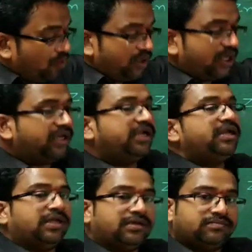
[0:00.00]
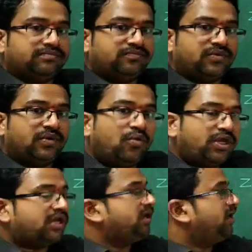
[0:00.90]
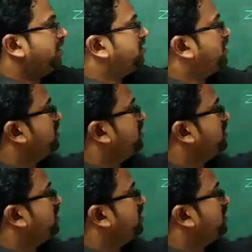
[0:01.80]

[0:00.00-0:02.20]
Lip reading: we are heating. We are heating in the